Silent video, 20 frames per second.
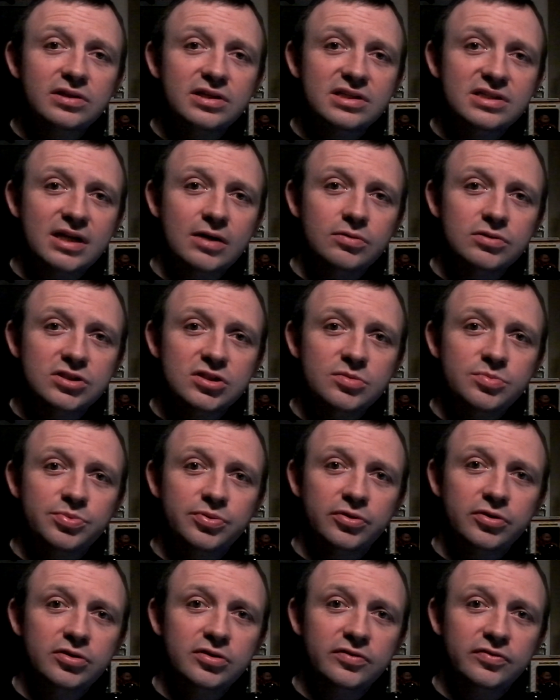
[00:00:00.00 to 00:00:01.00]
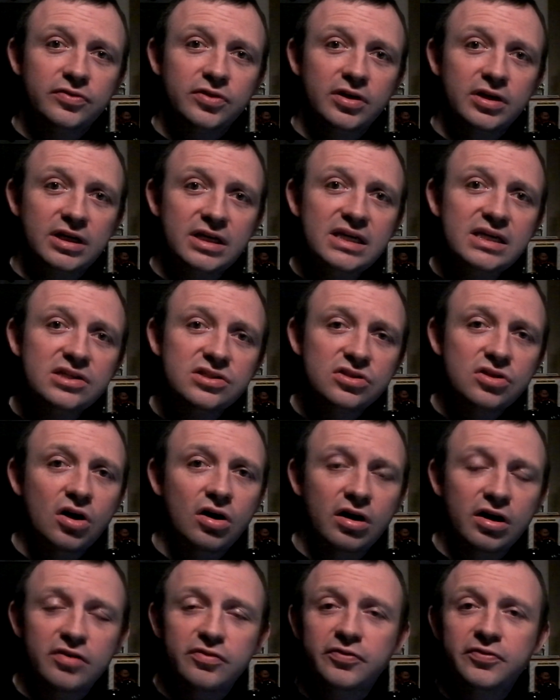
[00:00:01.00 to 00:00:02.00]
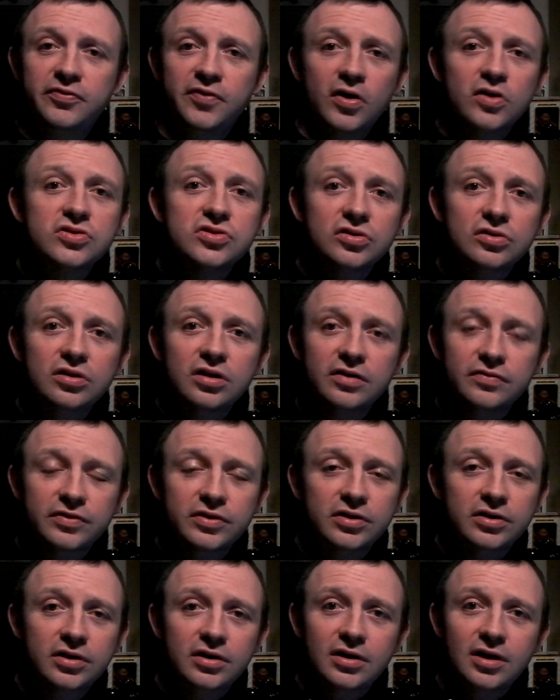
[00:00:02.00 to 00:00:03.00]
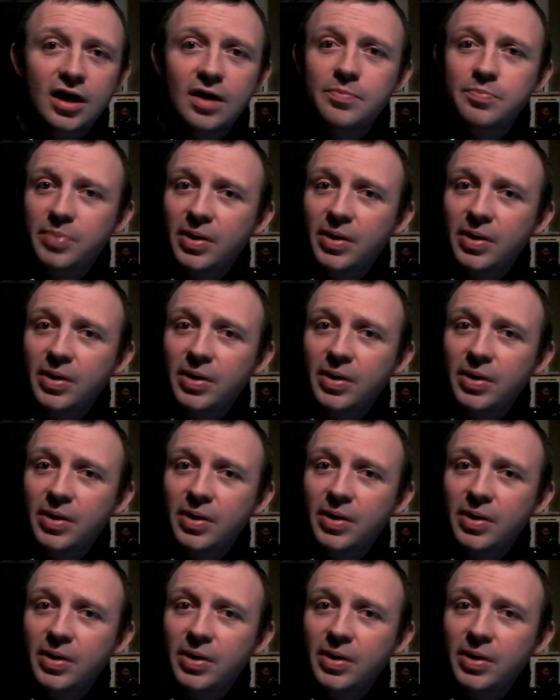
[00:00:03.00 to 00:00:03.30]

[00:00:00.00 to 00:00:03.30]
is out to prove that he's not a fossil of a